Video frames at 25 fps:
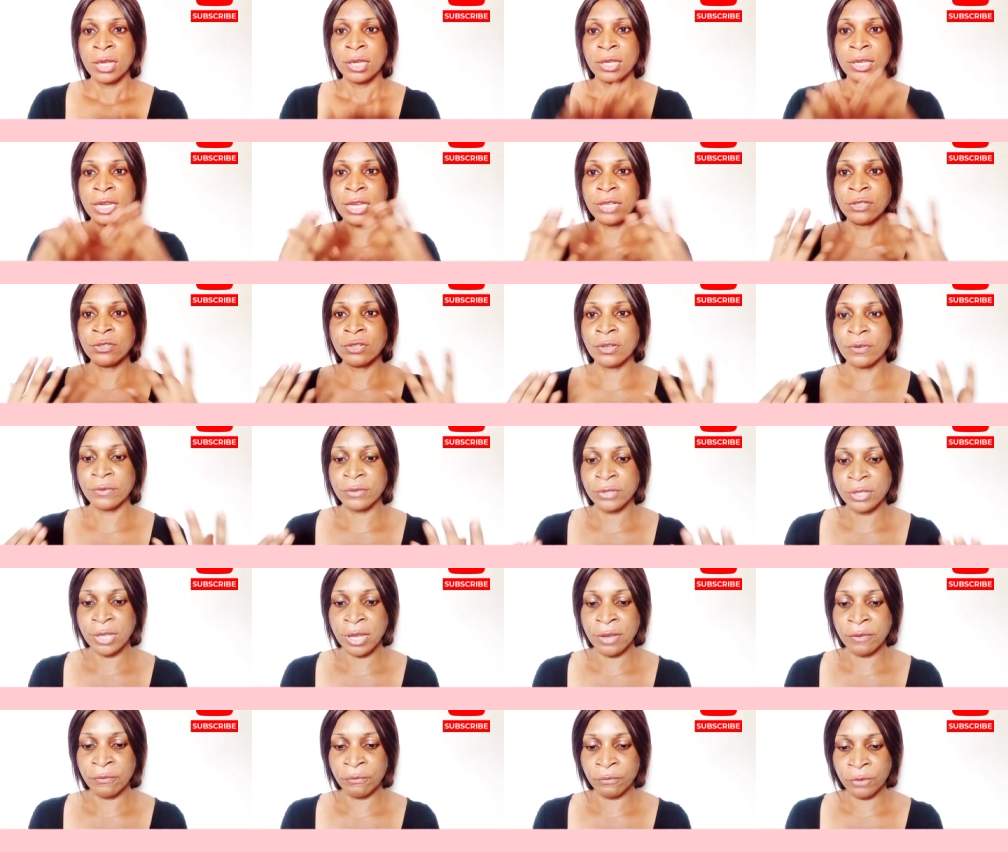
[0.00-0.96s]
let your
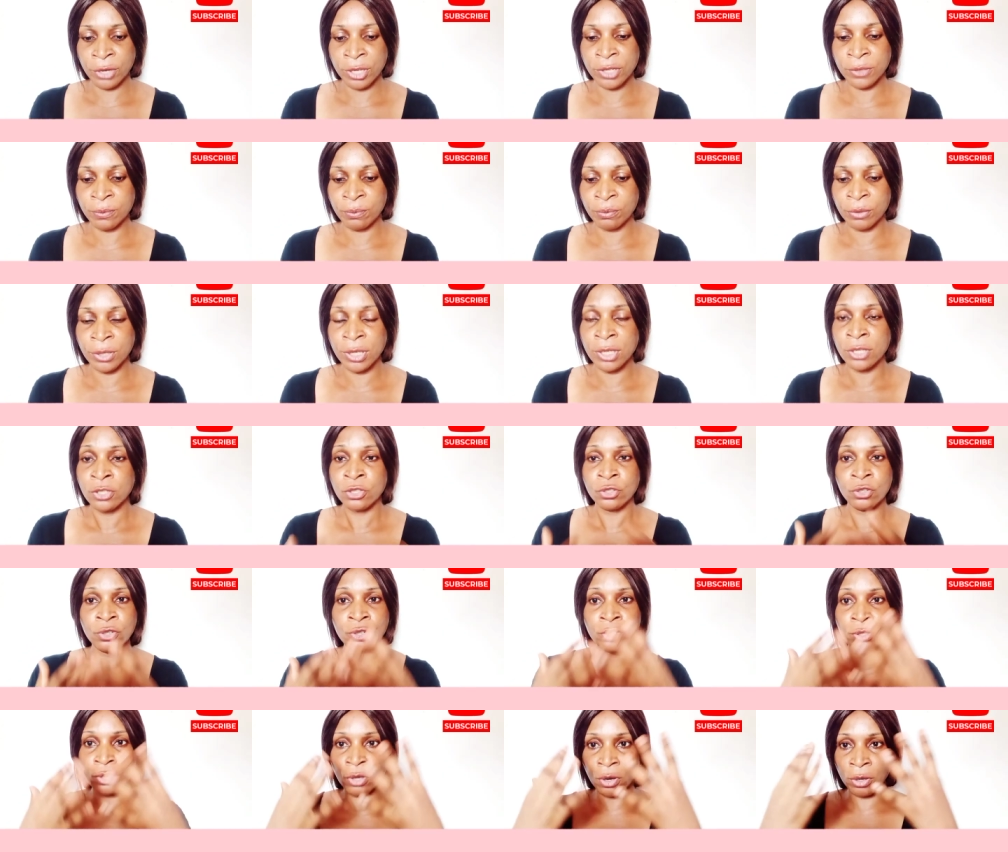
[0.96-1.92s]
face breathe
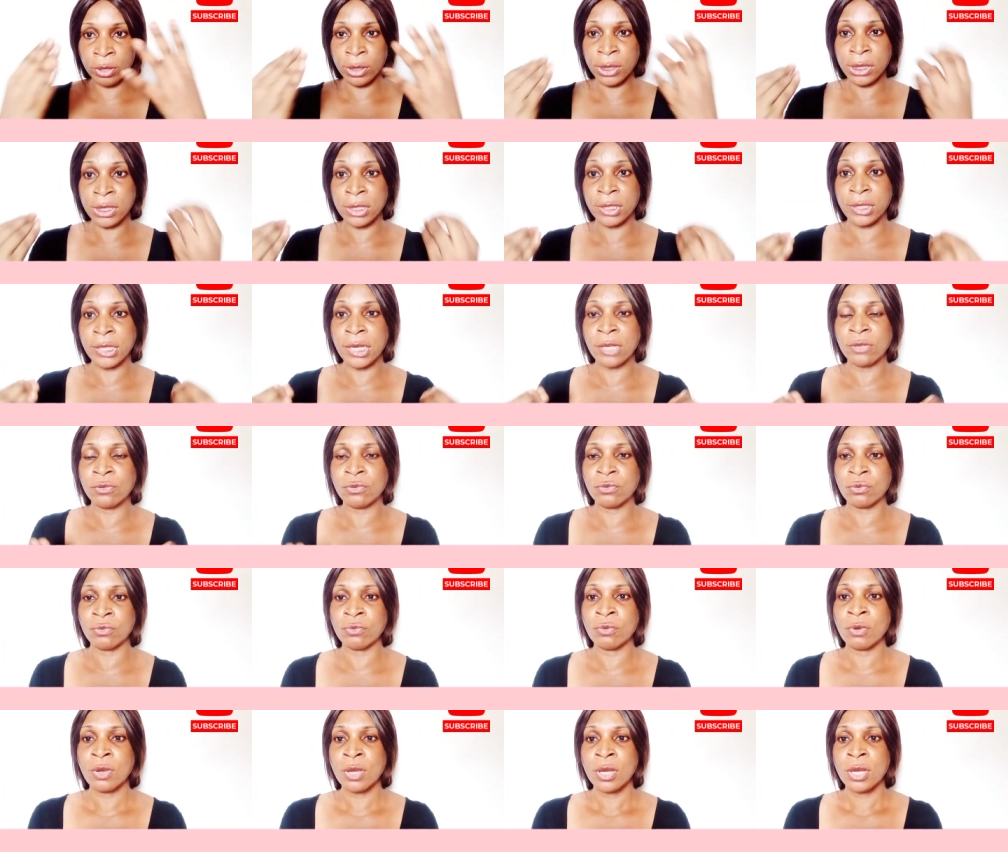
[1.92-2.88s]
use all these
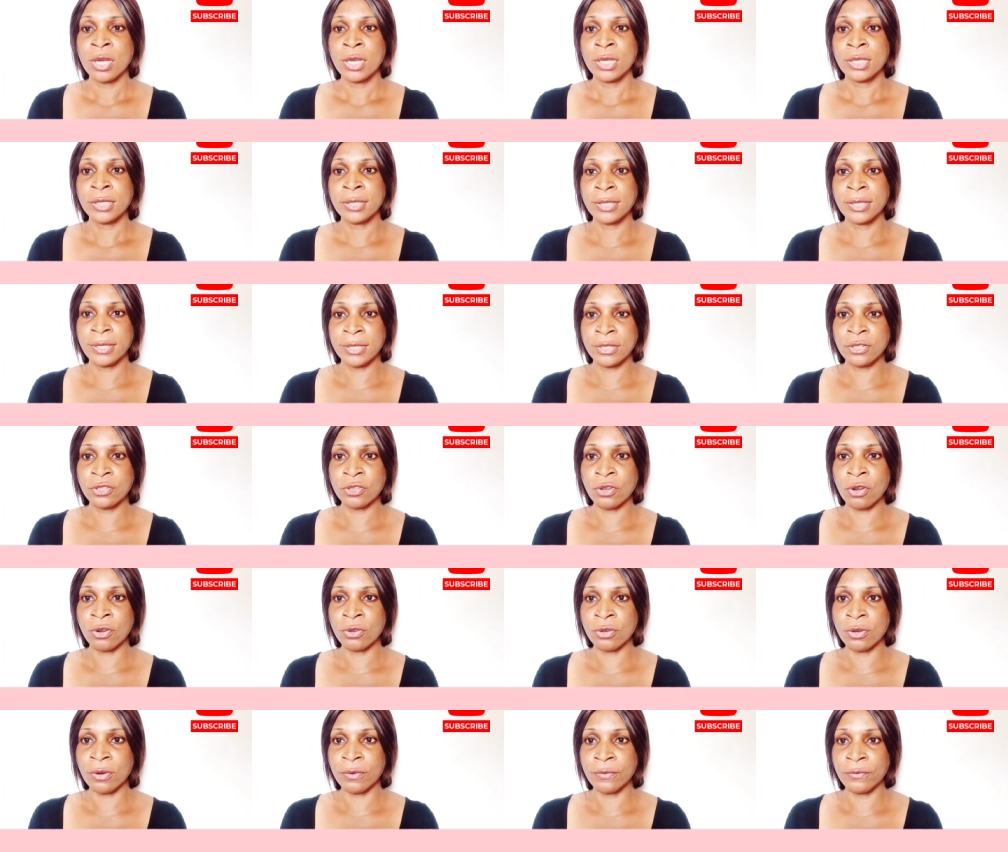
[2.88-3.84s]
gentle things
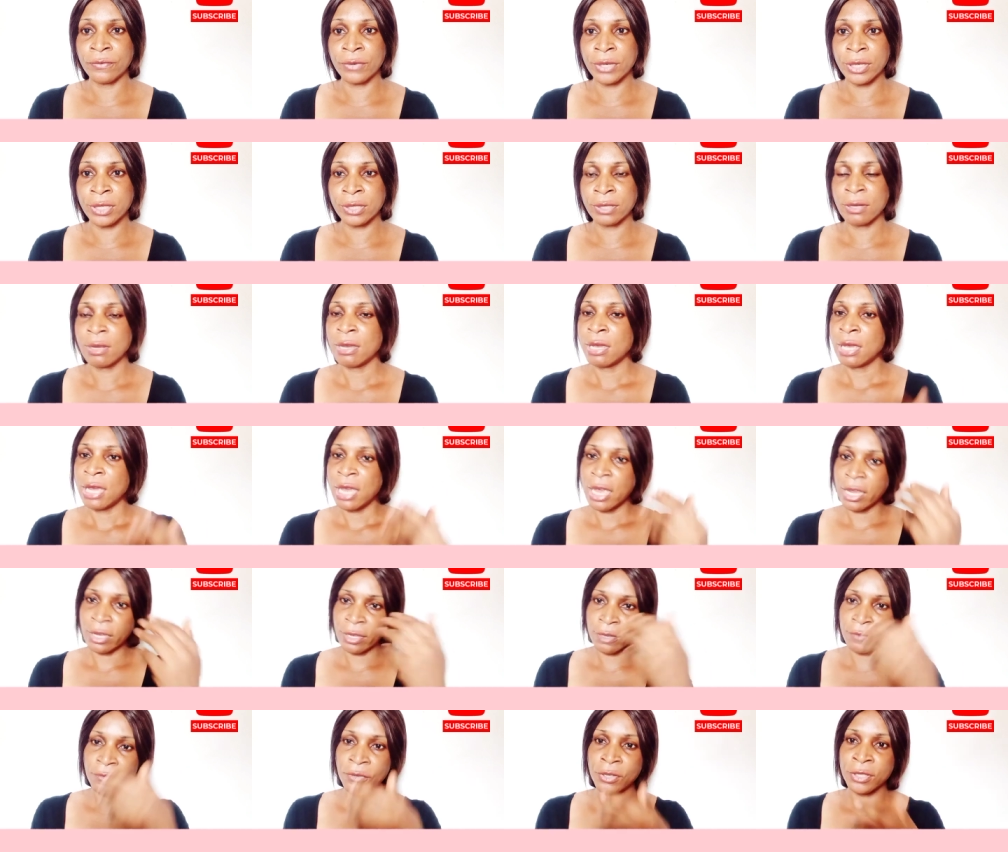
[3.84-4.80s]
on your face
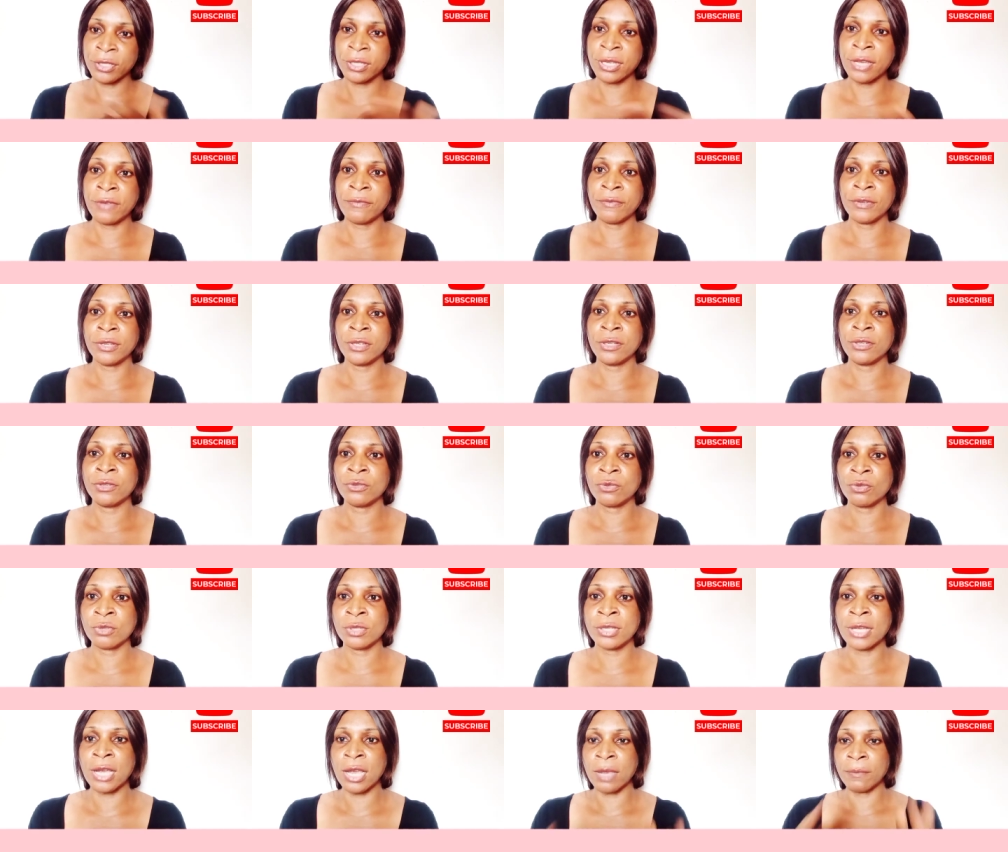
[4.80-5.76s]
and give yourself a
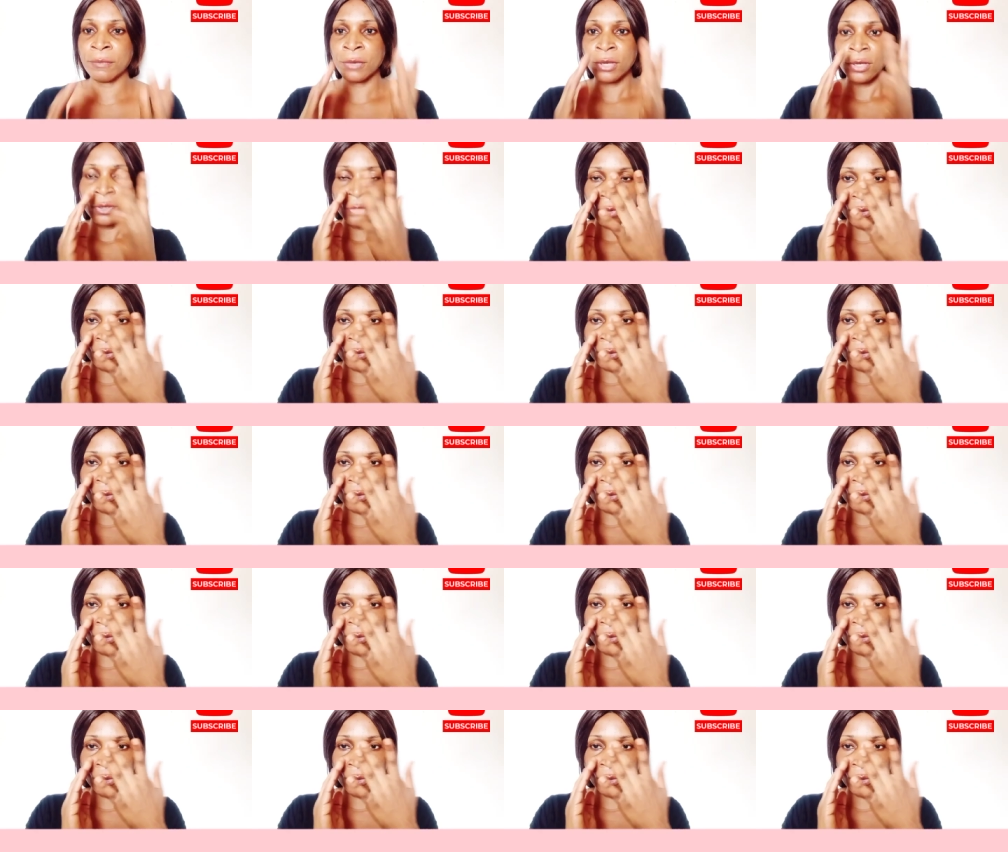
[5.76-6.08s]
little time.